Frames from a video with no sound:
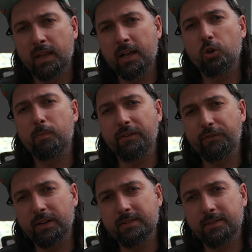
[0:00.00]
Hello my
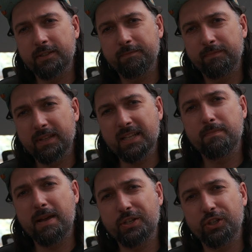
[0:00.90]
friends, it's
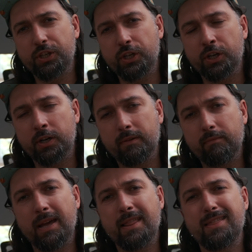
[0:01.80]
Magic here,
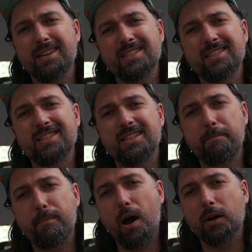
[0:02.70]
and this is the
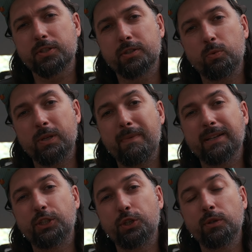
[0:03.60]
box with my
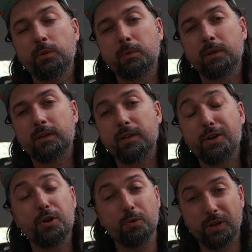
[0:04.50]
two
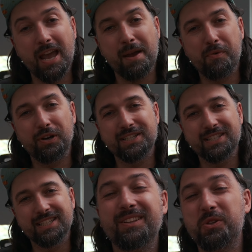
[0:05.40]
new
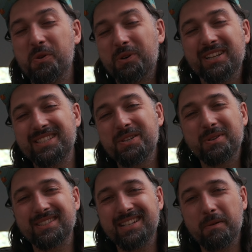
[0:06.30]
cameras. Do you want to see
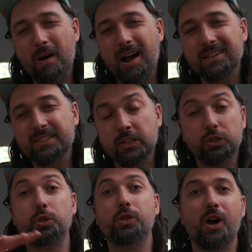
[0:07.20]
what's in the box?
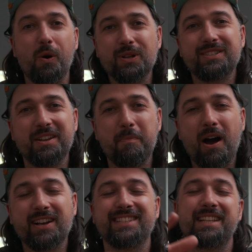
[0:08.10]
Do you know what's in the box?